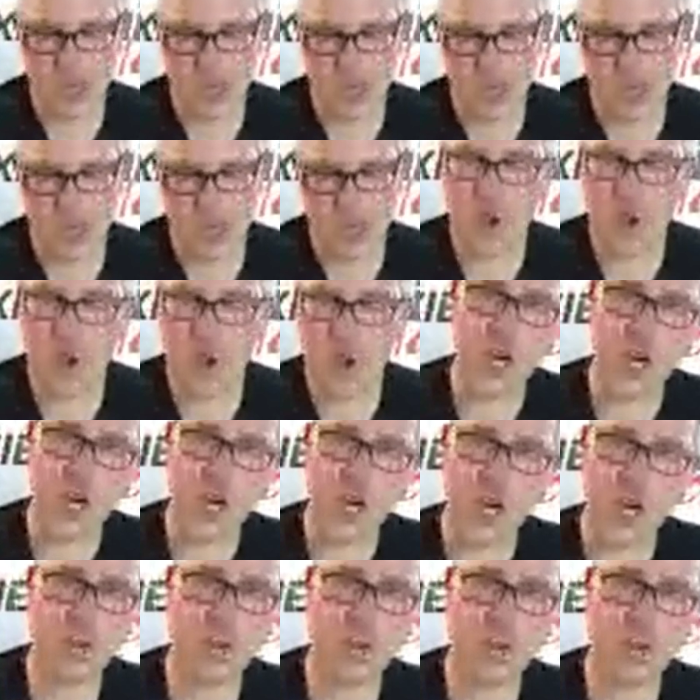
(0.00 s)
So I come
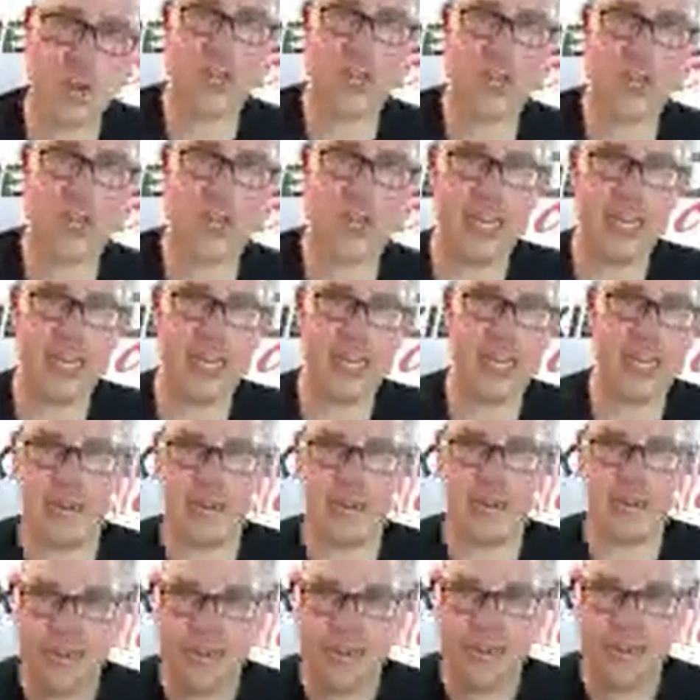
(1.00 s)
up with an idea,
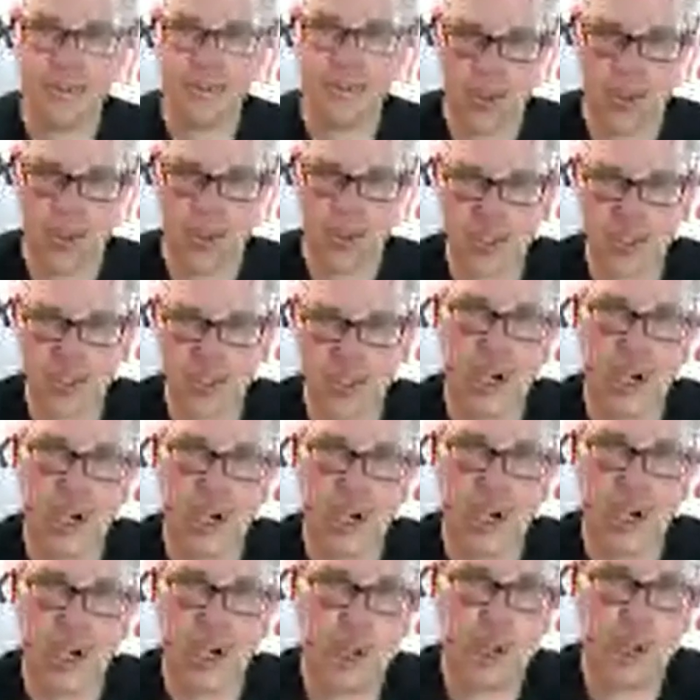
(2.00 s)
and I've got a
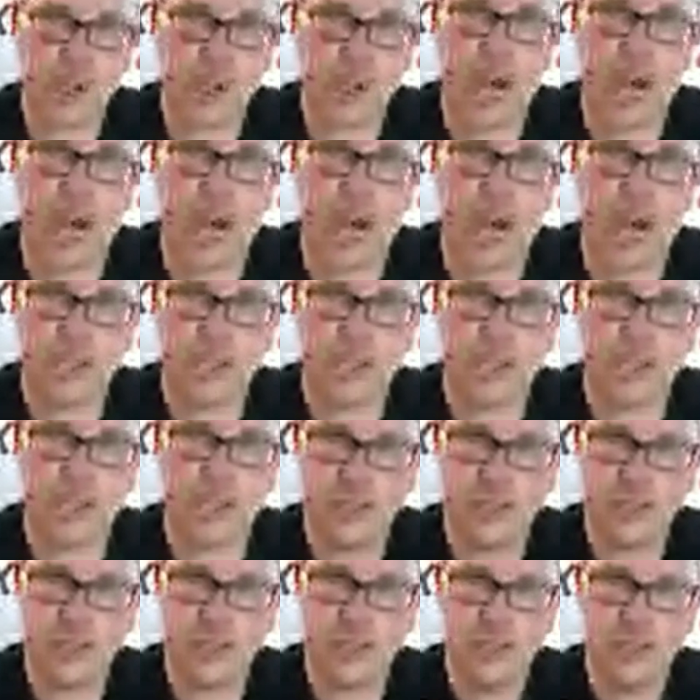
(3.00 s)
TRX4 shock
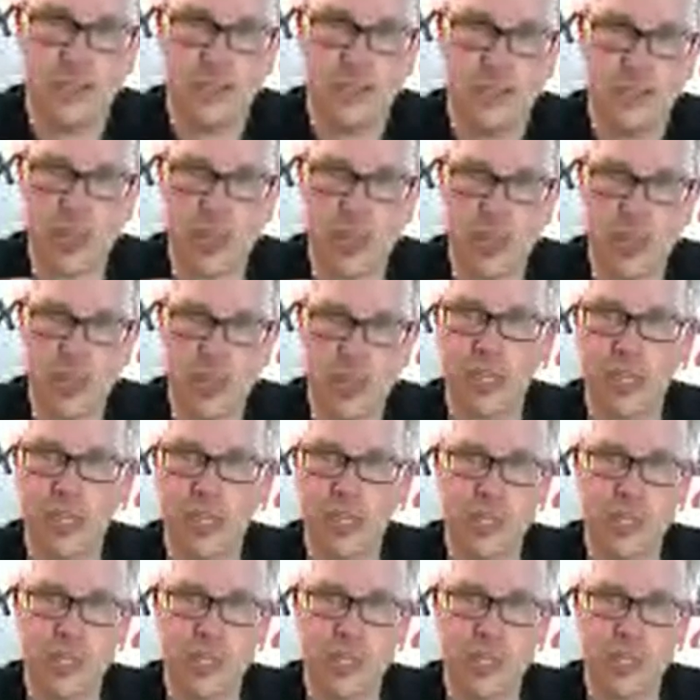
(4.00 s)
with the Mini
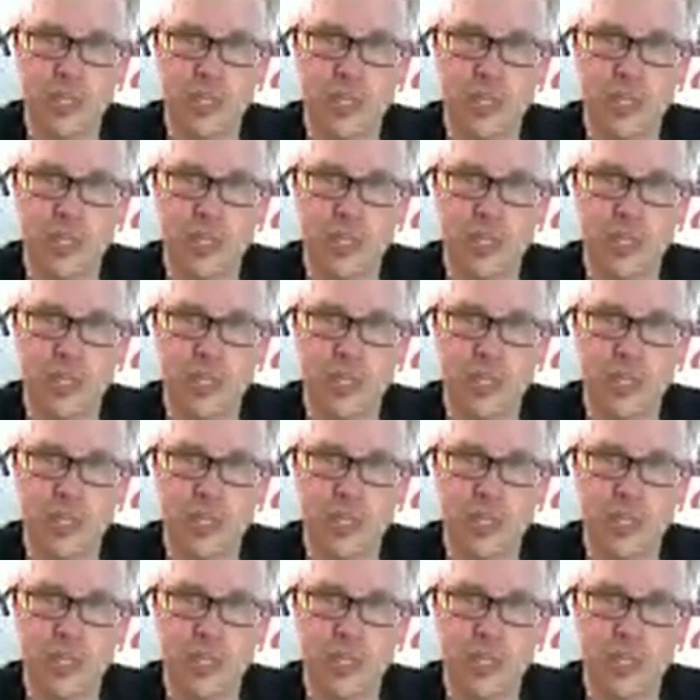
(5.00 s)
T3.